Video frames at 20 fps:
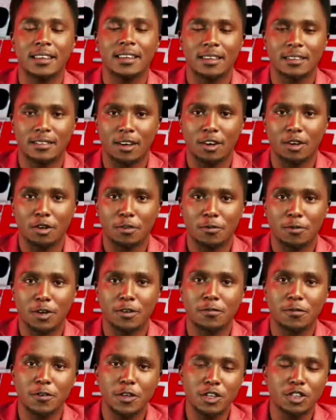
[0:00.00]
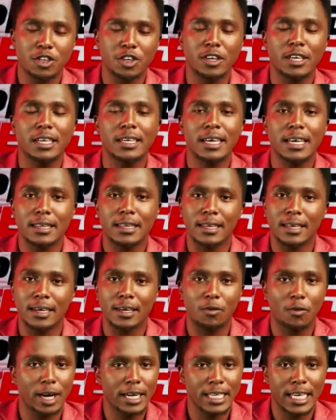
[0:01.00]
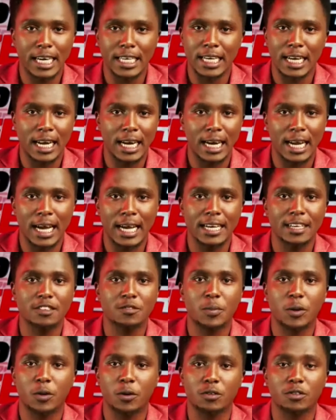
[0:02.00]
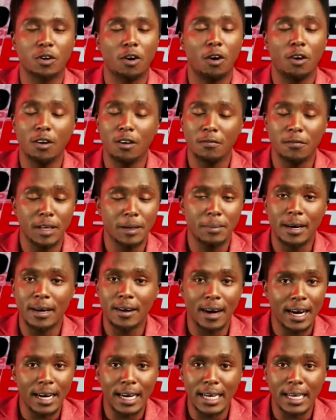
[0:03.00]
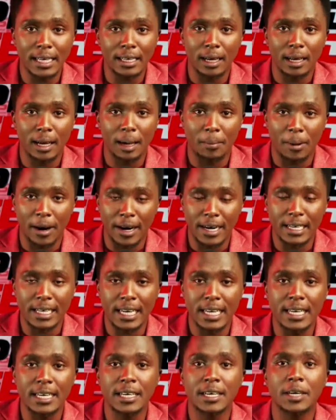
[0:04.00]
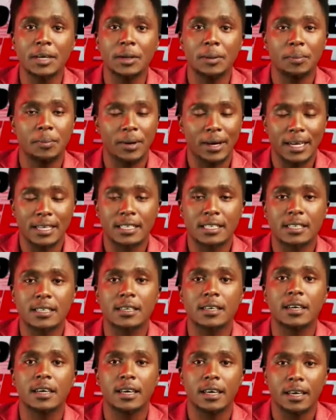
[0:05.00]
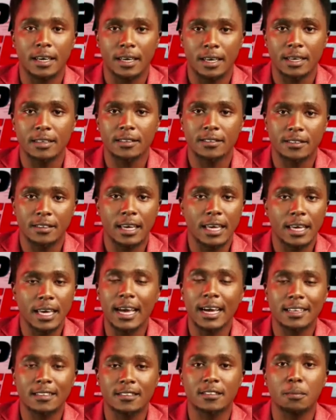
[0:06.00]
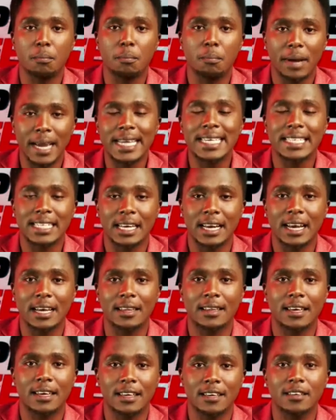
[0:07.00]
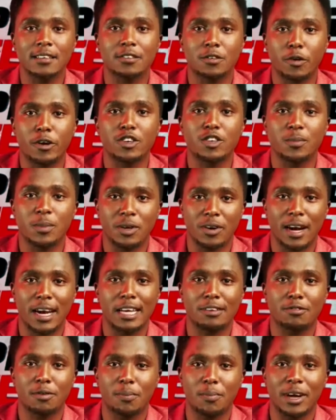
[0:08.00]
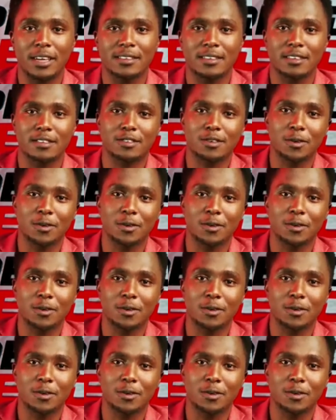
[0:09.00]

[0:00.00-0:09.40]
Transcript: There's a lot of confusion in the One Kenya Alliance because all of them are running, apparently, but he has made it clear that he is going to be running for president.